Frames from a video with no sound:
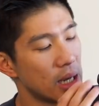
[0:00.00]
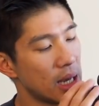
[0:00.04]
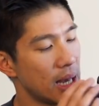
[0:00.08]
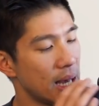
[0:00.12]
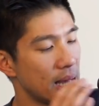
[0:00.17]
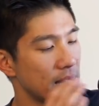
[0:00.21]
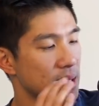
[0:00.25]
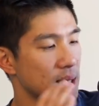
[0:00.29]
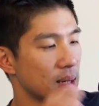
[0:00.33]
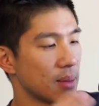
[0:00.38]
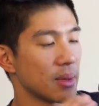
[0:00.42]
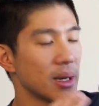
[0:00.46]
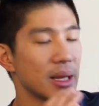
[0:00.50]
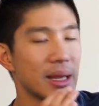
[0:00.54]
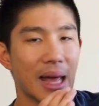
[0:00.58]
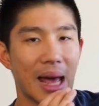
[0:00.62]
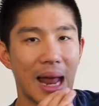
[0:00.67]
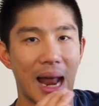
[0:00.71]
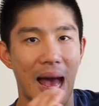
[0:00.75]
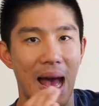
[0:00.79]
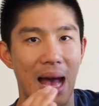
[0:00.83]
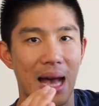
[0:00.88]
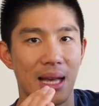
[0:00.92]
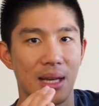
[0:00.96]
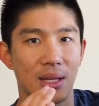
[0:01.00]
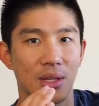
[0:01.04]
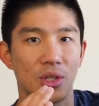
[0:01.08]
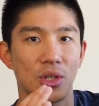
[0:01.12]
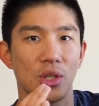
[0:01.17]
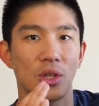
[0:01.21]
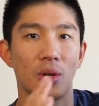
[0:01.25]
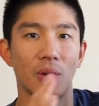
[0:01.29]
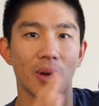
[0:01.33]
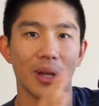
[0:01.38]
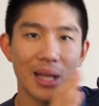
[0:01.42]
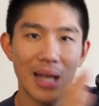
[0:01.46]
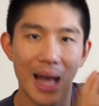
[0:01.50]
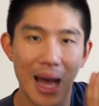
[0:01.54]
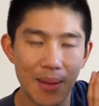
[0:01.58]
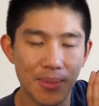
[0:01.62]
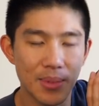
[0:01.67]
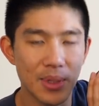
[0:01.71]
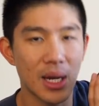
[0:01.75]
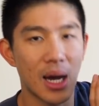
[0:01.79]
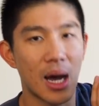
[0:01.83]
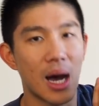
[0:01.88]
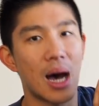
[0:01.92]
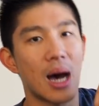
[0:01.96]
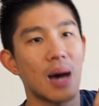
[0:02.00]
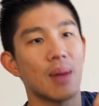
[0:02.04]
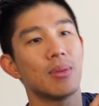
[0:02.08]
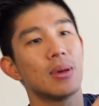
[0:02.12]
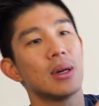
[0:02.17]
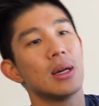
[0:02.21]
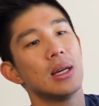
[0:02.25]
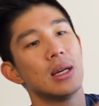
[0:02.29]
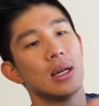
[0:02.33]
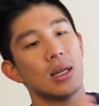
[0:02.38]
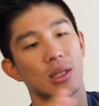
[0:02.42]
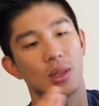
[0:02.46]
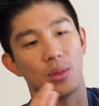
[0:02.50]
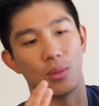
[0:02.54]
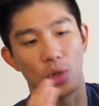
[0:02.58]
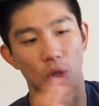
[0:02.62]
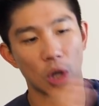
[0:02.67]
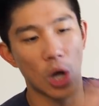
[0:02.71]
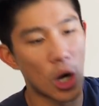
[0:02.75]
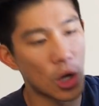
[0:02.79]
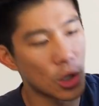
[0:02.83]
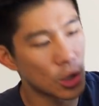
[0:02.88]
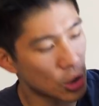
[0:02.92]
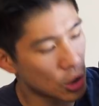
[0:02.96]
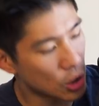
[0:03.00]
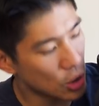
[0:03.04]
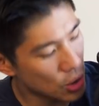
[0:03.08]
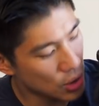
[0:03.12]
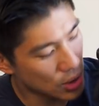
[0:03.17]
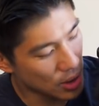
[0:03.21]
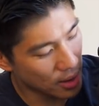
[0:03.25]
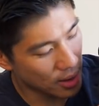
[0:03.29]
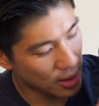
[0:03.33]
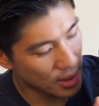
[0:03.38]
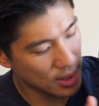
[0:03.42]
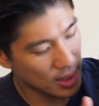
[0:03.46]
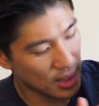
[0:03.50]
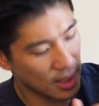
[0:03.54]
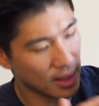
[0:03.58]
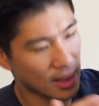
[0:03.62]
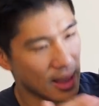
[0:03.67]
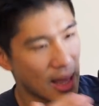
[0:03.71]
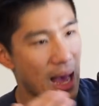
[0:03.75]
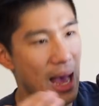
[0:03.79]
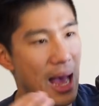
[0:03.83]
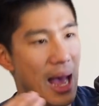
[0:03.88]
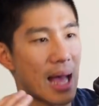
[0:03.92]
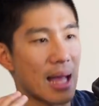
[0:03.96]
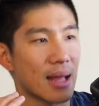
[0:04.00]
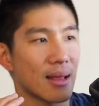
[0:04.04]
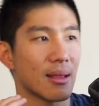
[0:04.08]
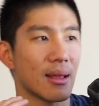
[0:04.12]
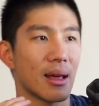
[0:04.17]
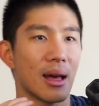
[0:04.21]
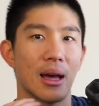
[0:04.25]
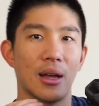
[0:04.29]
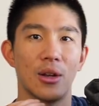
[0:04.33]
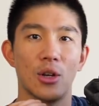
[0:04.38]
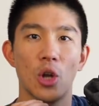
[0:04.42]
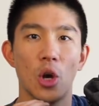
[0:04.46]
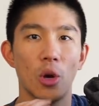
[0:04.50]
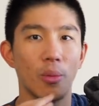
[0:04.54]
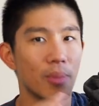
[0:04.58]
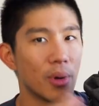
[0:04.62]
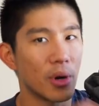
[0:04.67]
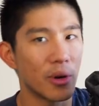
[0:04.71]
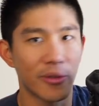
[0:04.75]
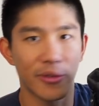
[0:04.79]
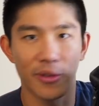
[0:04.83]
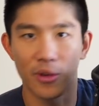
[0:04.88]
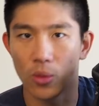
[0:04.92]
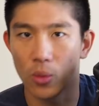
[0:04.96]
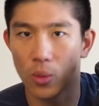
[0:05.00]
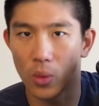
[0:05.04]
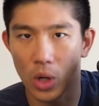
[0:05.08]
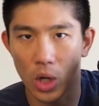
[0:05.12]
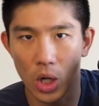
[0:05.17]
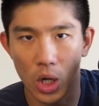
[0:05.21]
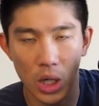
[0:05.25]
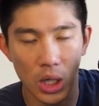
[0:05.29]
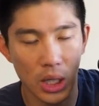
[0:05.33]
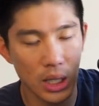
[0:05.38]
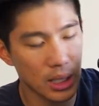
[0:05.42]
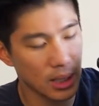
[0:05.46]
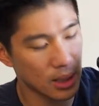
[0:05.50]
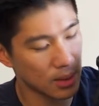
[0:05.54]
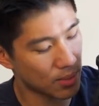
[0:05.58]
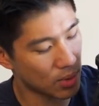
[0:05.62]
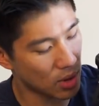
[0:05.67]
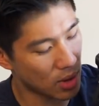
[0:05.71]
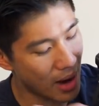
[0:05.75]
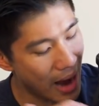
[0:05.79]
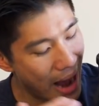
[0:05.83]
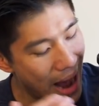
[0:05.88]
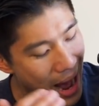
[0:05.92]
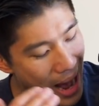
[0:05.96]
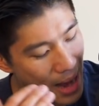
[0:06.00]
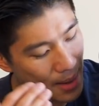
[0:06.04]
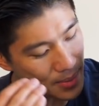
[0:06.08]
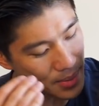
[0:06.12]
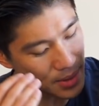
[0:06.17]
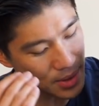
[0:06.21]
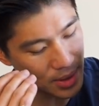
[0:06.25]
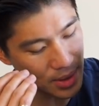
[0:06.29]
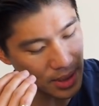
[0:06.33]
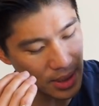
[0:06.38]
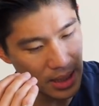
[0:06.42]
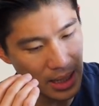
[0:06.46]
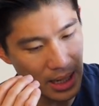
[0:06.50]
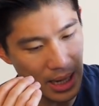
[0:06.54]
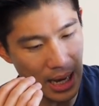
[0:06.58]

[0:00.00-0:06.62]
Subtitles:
It's somebody that has, a laptop, some chargers and things like that, a notebook for work, perhaps,